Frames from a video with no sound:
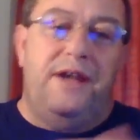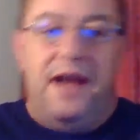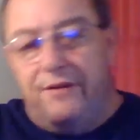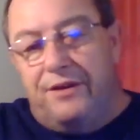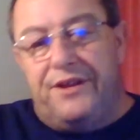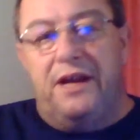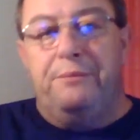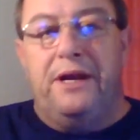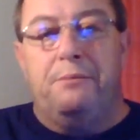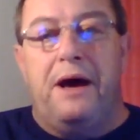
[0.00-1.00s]
everything
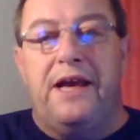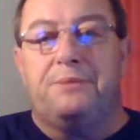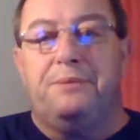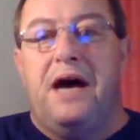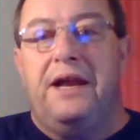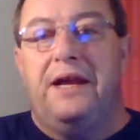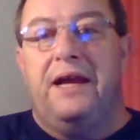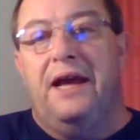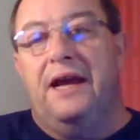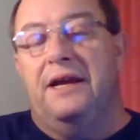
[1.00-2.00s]
being about expediting,
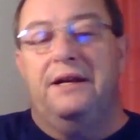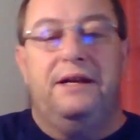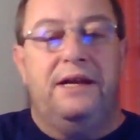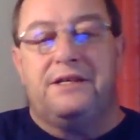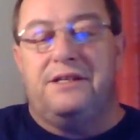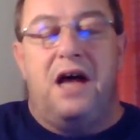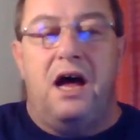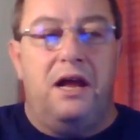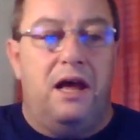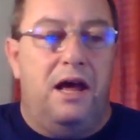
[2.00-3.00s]
and it's not.